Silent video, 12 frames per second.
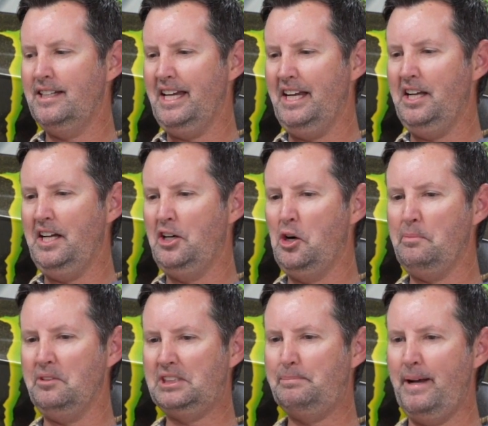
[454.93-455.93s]
it, it
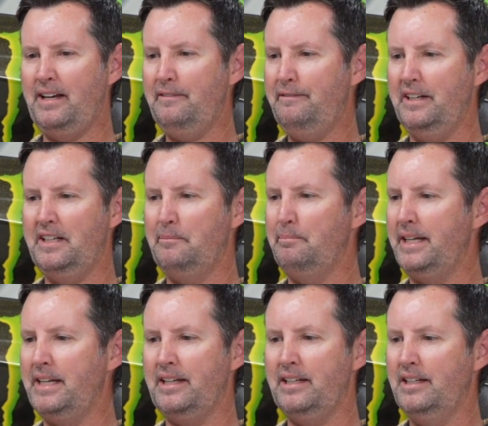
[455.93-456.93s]
almost benefited
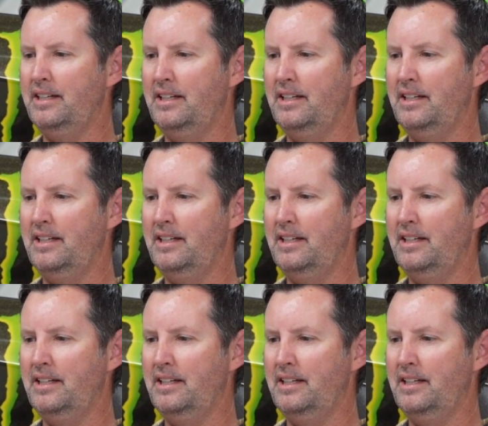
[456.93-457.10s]
me